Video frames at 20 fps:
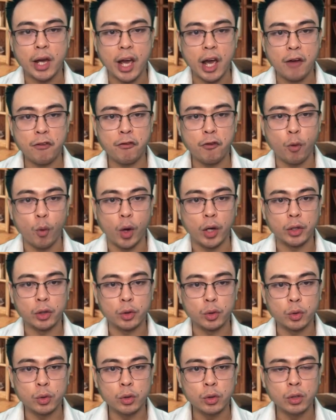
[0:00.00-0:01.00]

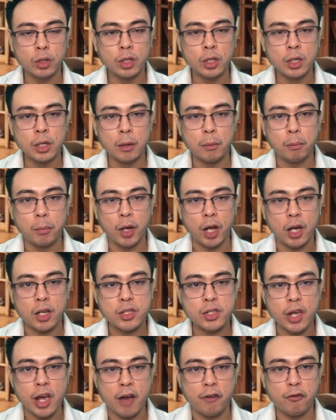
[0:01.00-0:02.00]
F12
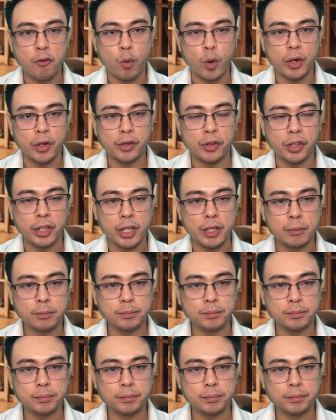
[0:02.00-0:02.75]
plus F13.